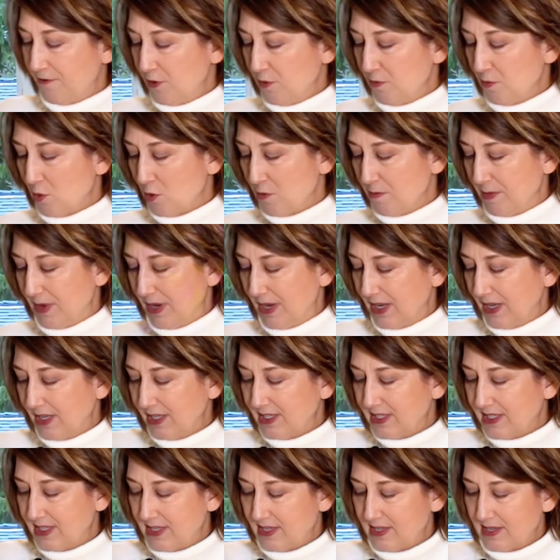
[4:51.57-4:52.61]
few more
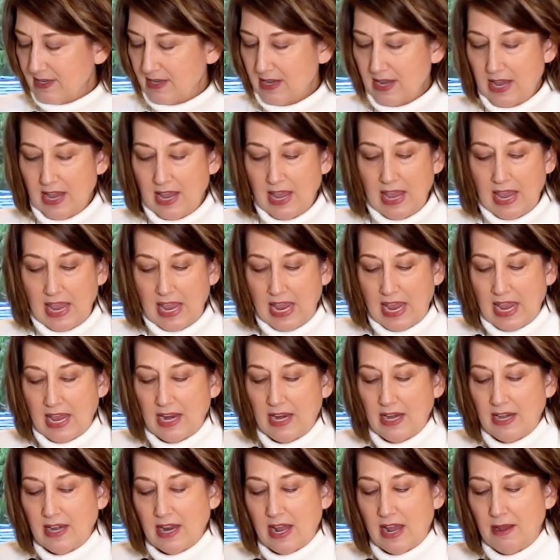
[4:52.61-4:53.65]
minutes,
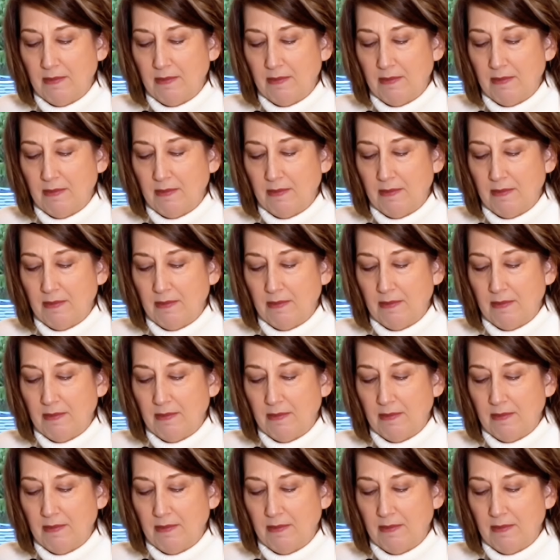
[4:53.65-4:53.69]
and